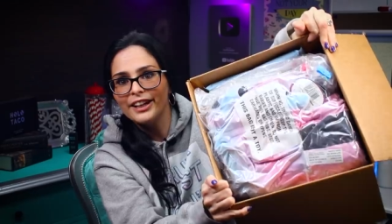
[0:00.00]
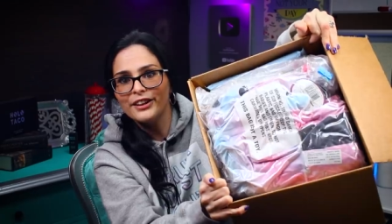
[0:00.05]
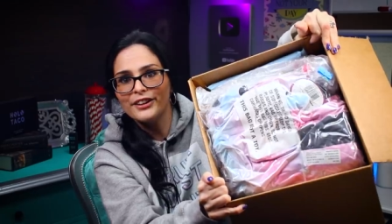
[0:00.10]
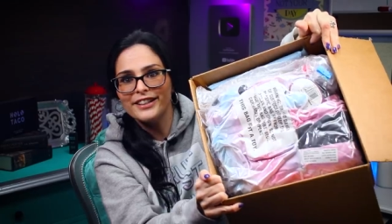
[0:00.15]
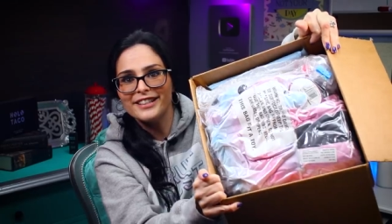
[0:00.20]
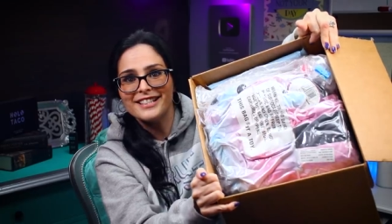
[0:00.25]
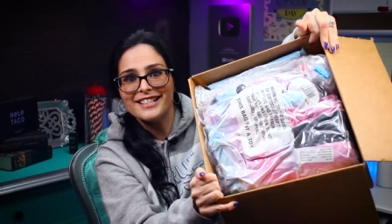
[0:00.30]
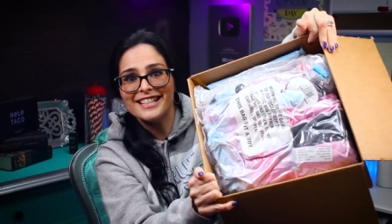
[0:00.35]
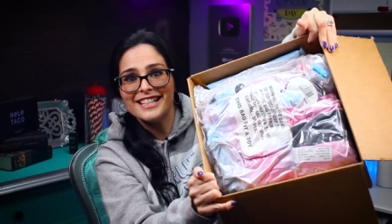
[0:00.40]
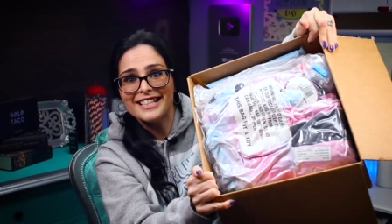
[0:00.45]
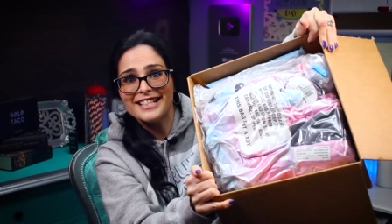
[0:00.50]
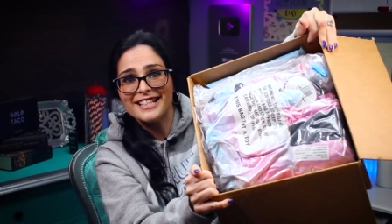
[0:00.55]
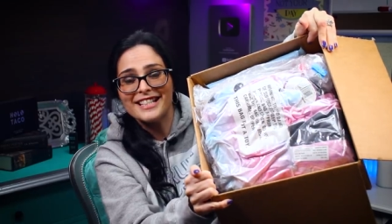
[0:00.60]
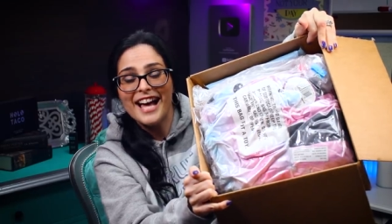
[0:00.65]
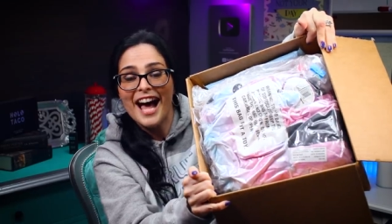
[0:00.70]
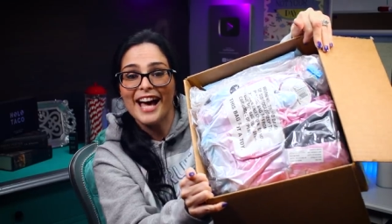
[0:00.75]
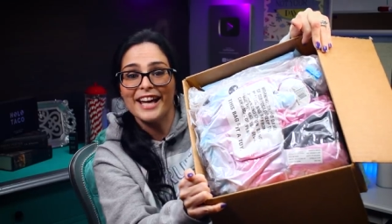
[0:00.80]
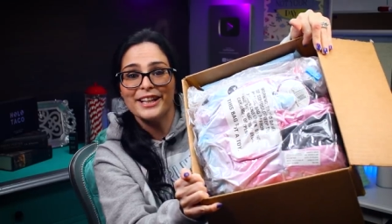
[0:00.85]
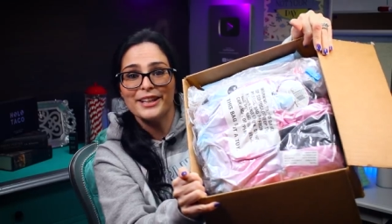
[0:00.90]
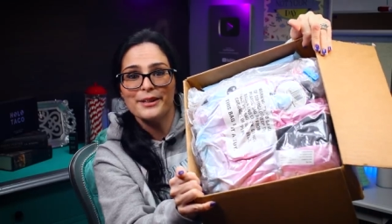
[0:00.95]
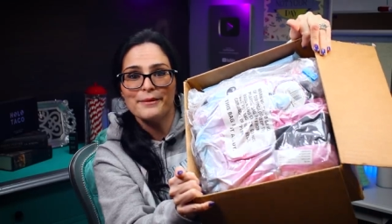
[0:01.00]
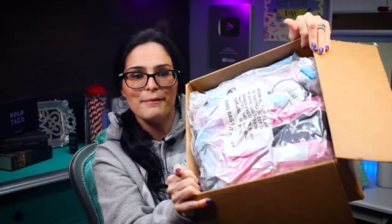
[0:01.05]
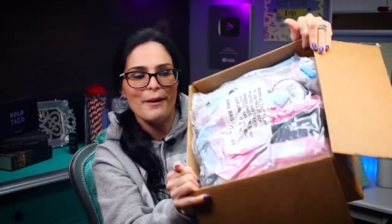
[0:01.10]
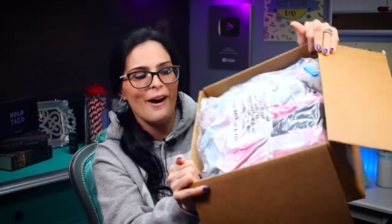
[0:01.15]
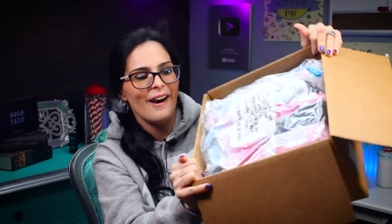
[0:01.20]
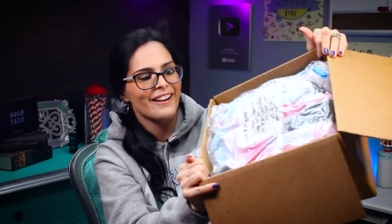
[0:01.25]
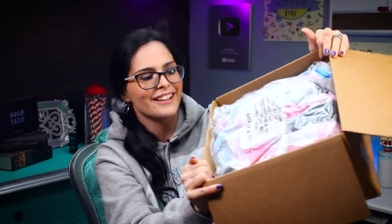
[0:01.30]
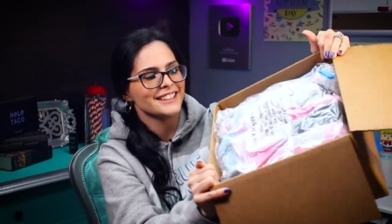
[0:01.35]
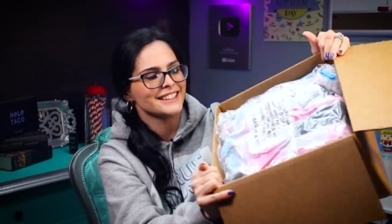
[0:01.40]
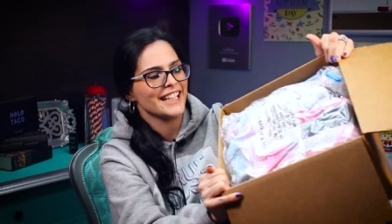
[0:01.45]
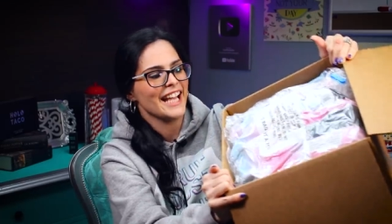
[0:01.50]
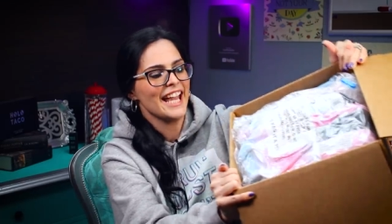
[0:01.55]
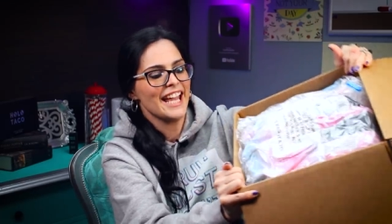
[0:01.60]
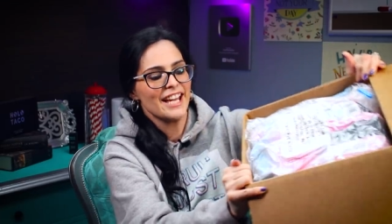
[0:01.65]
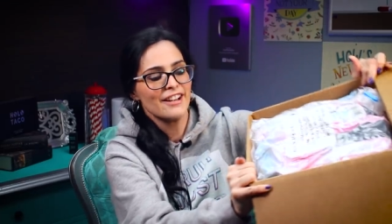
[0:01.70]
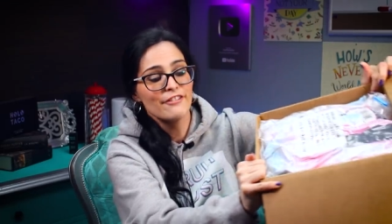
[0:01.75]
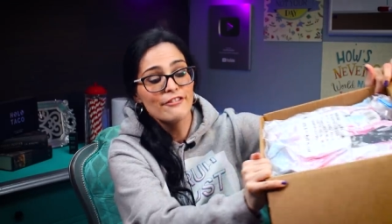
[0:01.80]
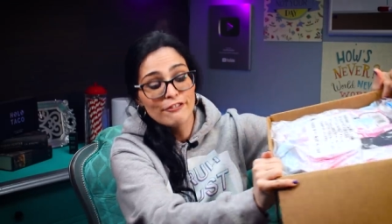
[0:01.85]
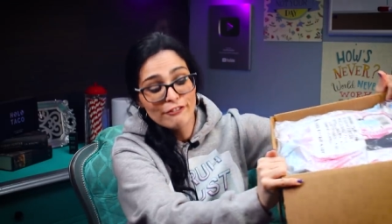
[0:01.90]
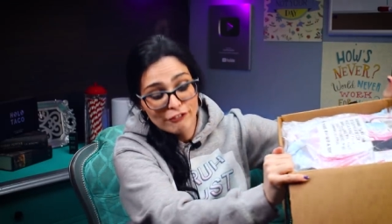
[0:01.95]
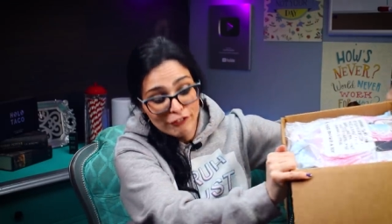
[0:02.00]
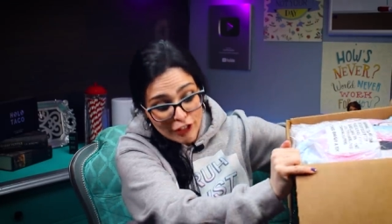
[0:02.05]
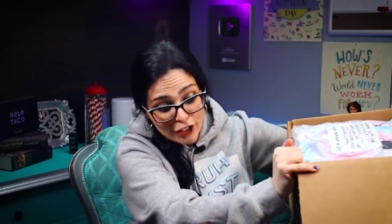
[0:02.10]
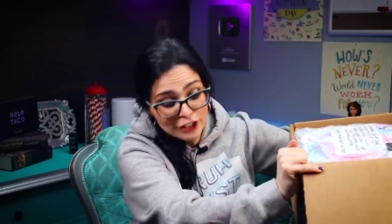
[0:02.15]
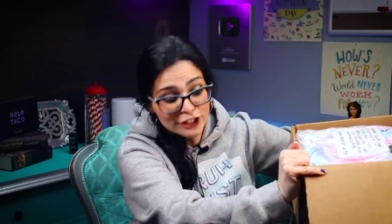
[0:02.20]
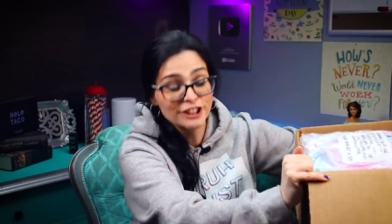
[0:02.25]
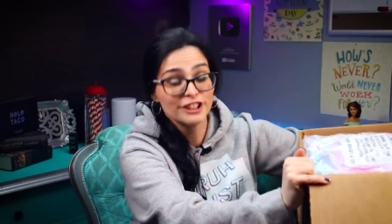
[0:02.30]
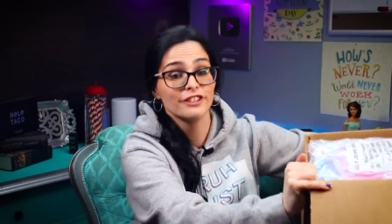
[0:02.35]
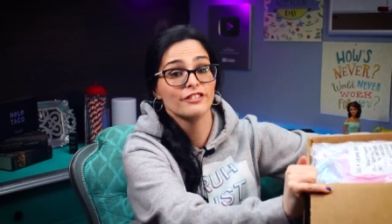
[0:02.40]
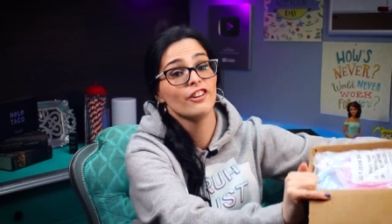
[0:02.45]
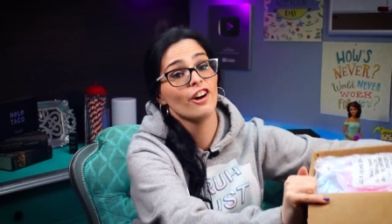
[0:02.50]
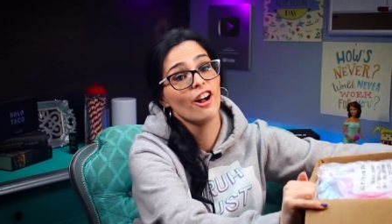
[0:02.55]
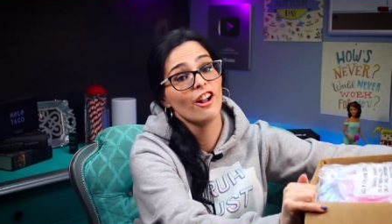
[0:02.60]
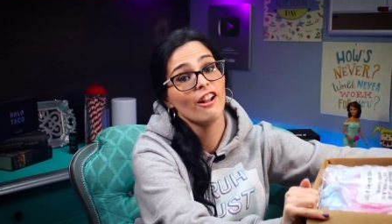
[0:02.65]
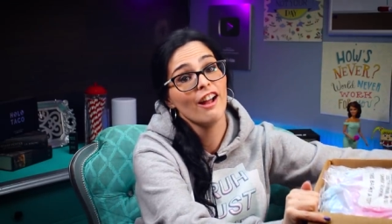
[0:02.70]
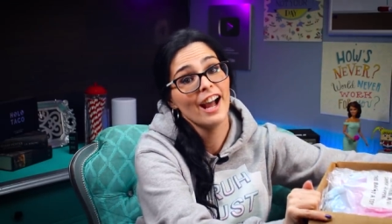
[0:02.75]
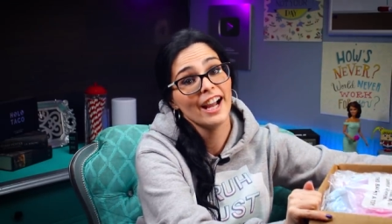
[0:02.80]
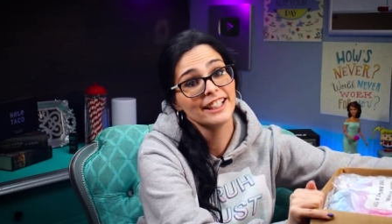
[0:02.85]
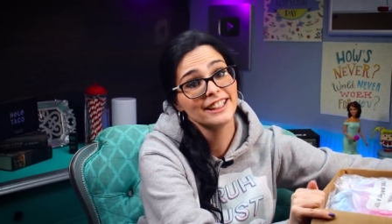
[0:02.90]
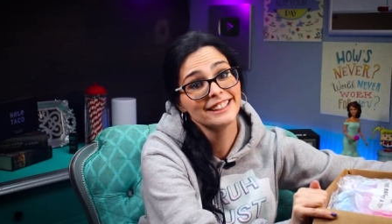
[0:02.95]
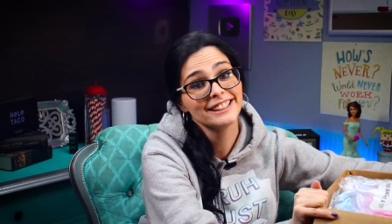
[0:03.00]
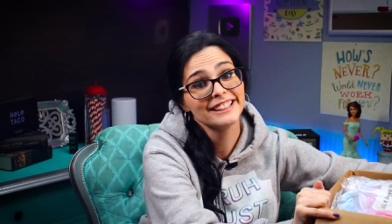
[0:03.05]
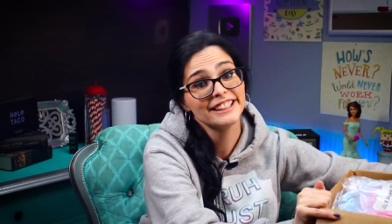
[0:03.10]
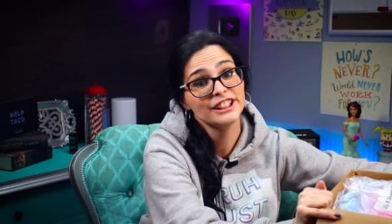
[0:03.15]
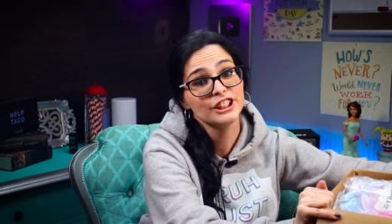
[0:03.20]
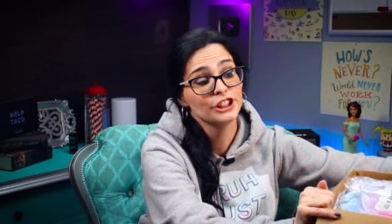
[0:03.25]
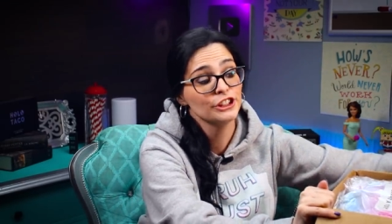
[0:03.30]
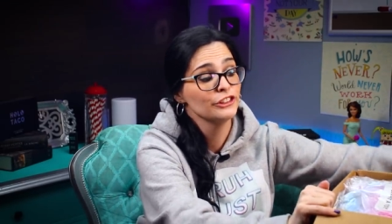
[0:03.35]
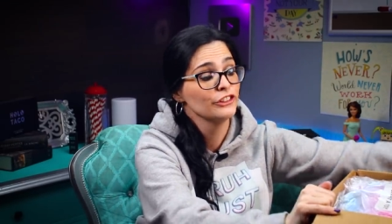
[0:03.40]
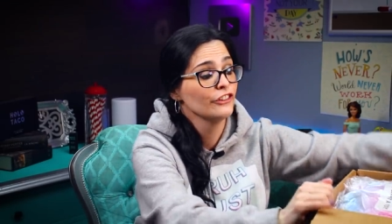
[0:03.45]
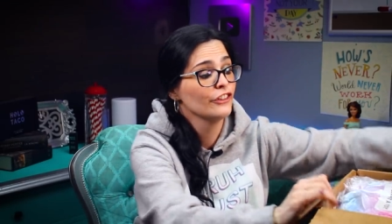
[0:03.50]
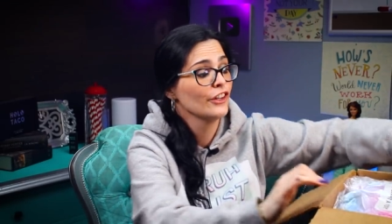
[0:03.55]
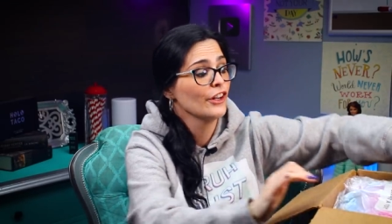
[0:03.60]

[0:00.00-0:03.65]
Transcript: Here is the inside of the box. And first of all, I just need you to